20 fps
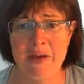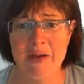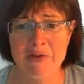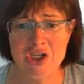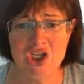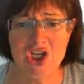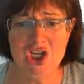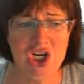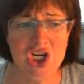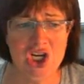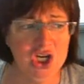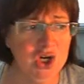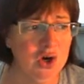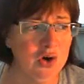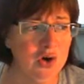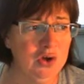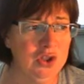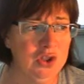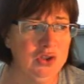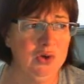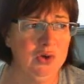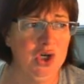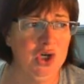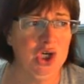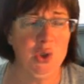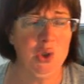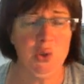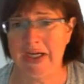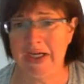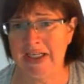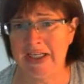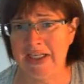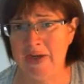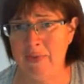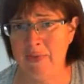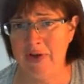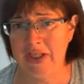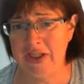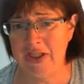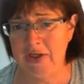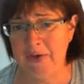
I'm just going to go through it quickly with